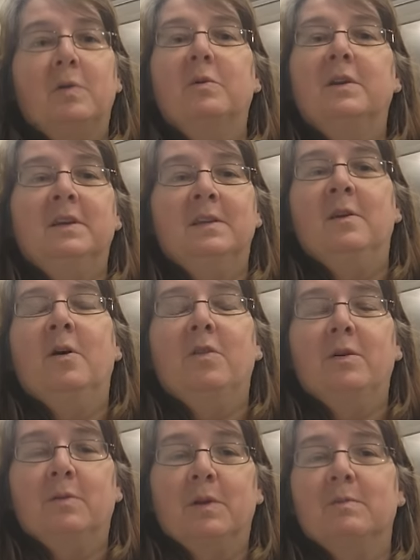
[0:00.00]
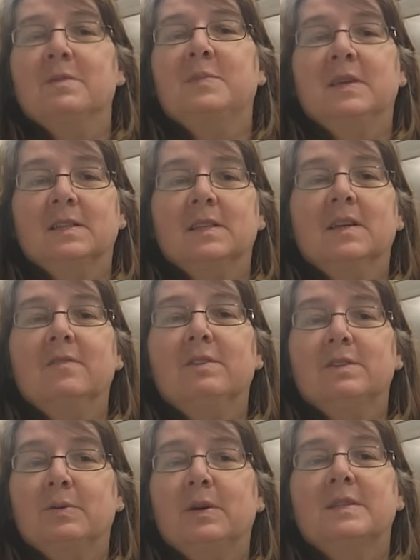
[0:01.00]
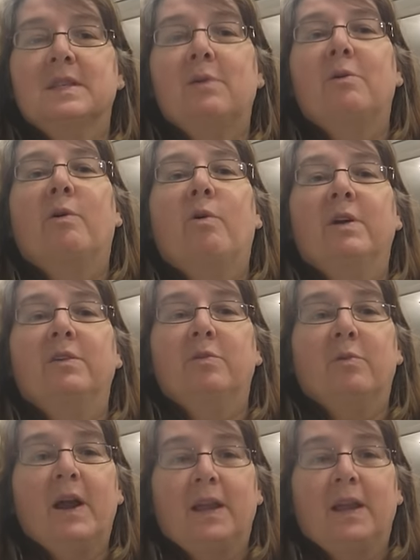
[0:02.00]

We didn't know that when it was being delivered to us, they were going to wreck